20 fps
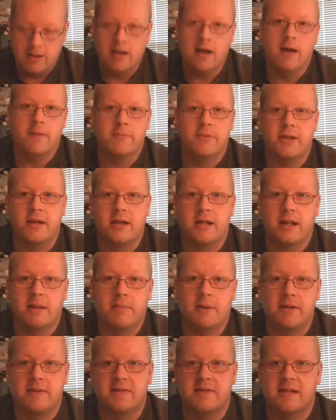I'm thinking I
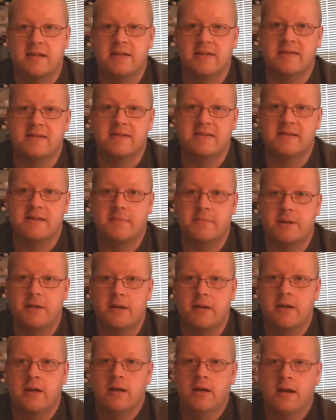might send this to
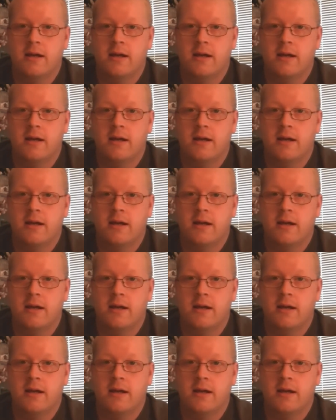somebody.